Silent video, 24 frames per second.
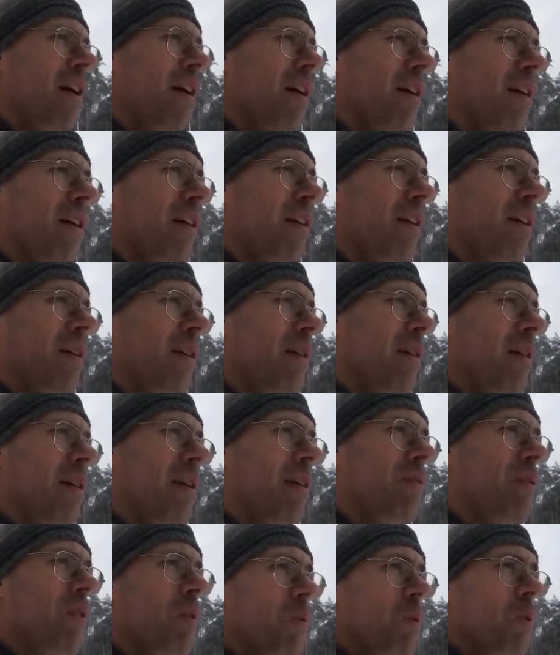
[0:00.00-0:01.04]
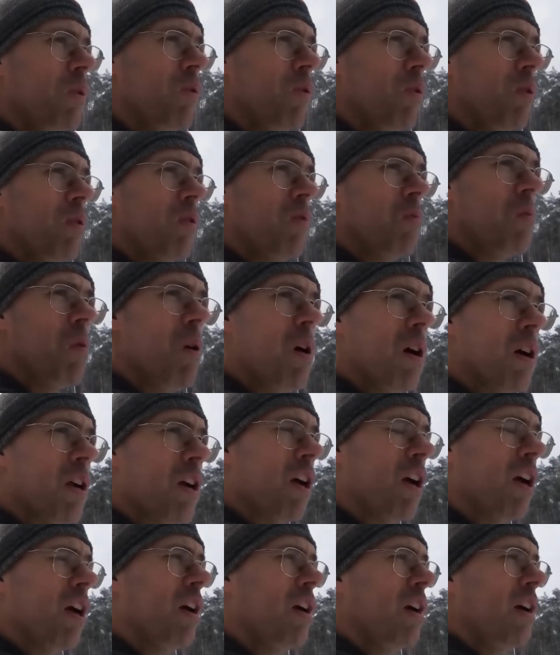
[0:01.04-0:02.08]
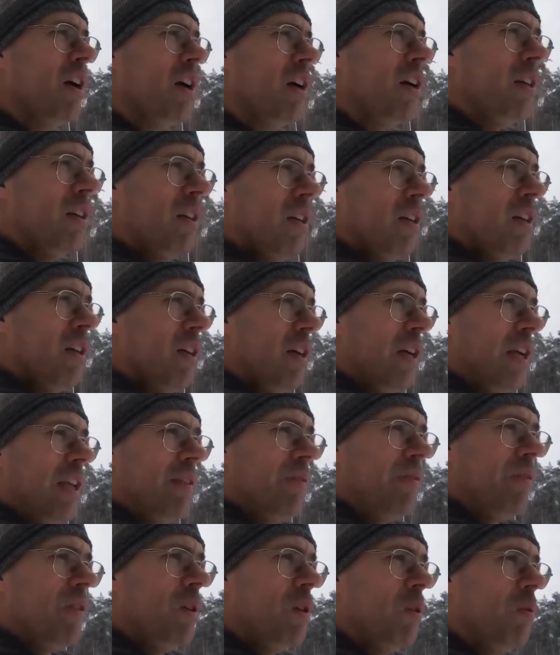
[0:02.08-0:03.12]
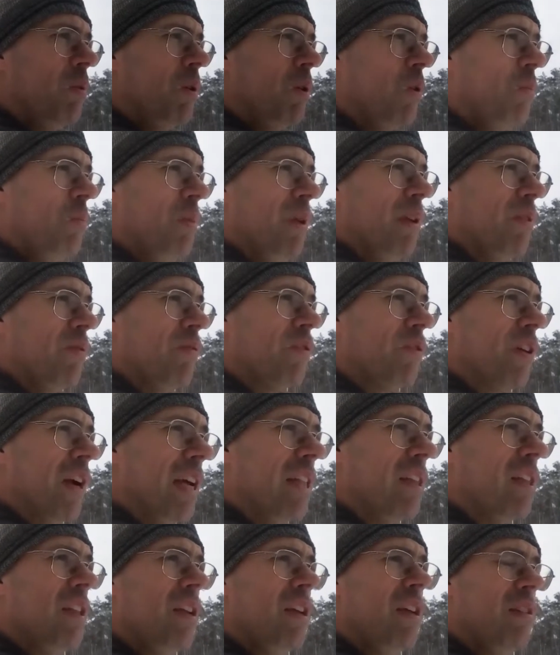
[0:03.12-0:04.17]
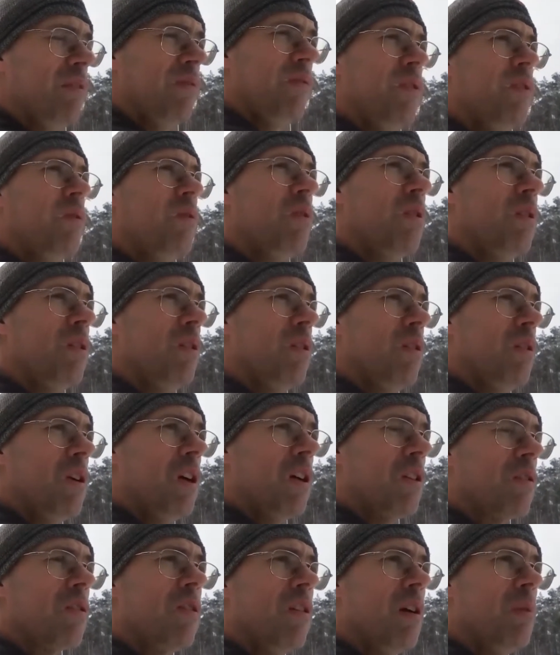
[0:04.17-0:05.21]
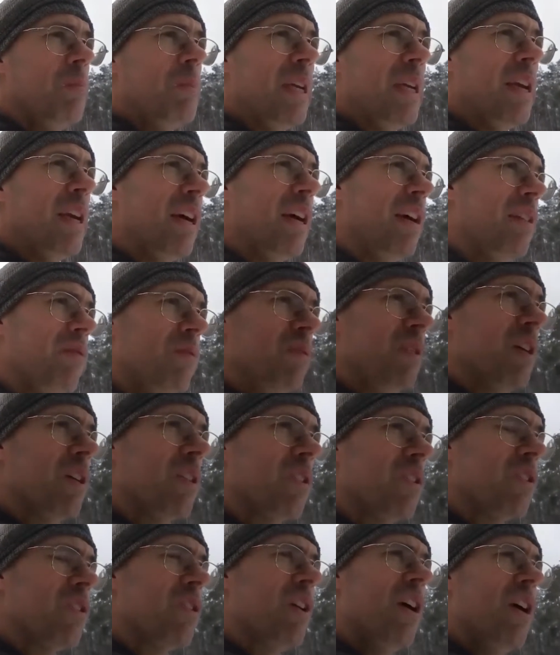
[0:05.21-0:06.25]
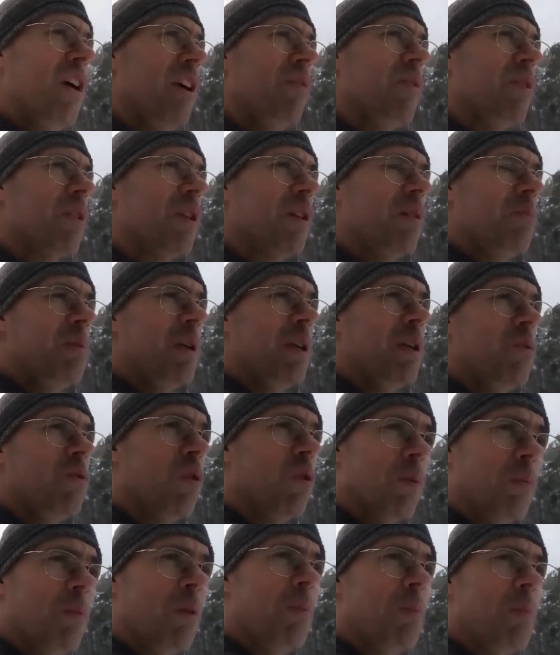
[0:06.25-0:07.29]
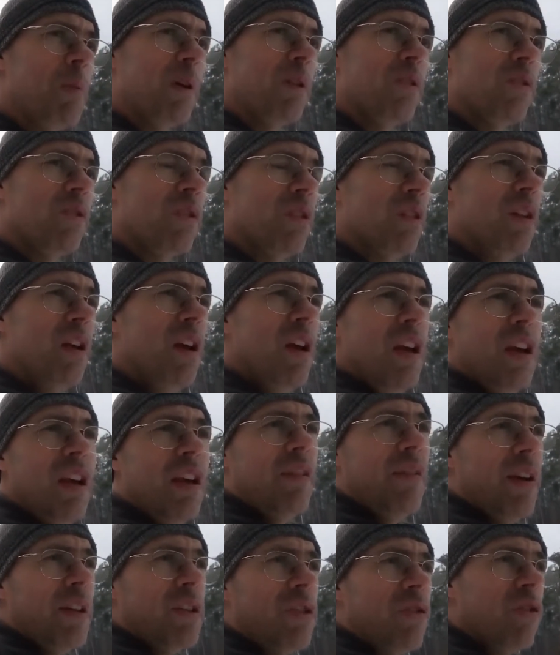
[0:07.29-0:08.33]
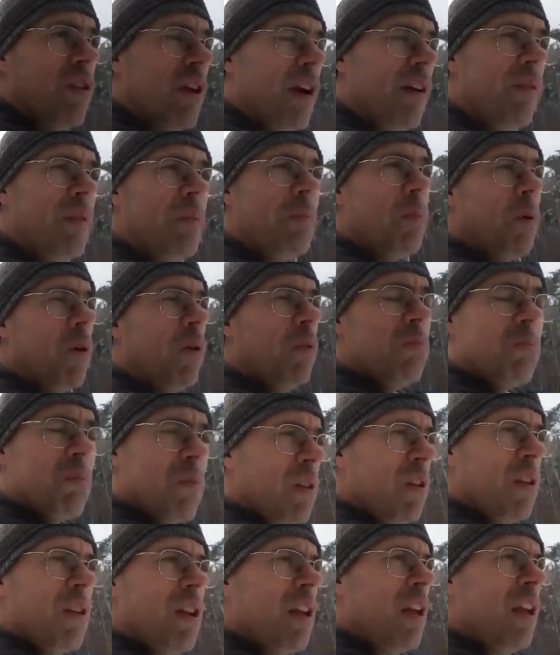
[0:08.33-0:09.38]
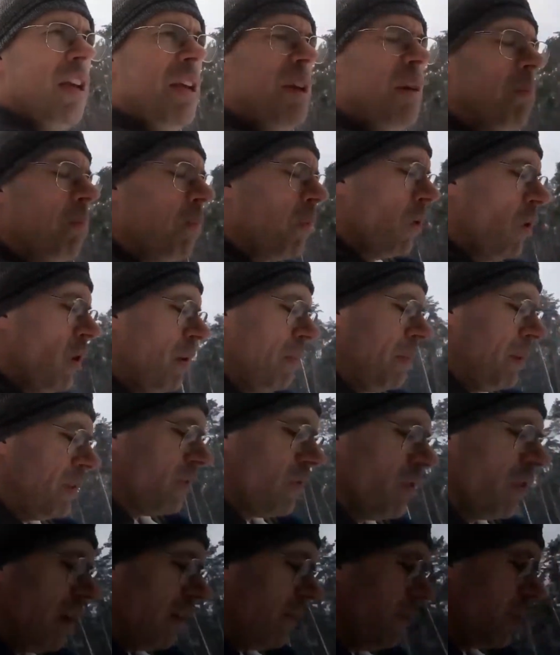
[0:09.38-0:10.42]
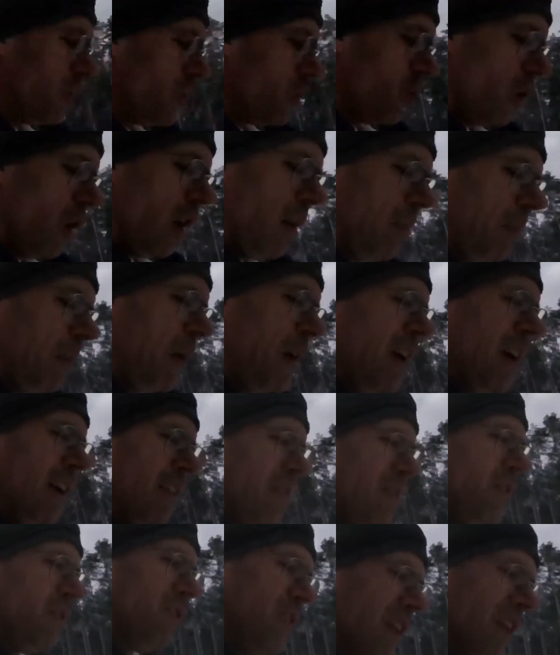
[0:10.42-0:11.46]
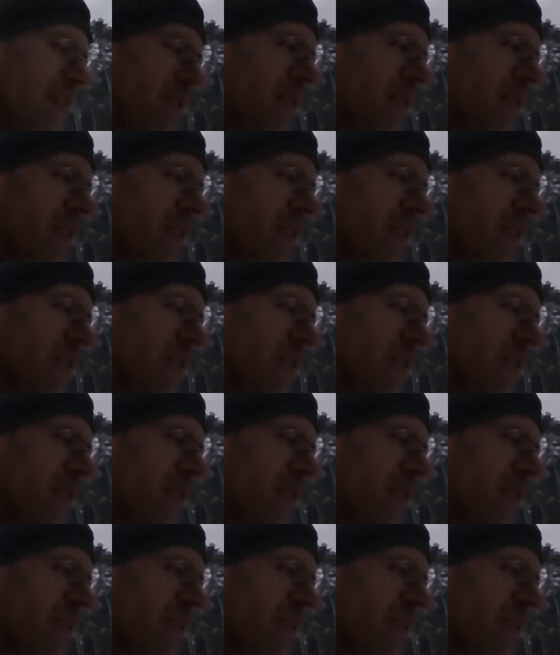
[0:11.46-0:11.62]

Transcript: uh, if you will do your work, uh, if you will be friendly, if you are not gonna be envious, if you're gonna be a normal person, eventually you have empl employment, you have a job. There's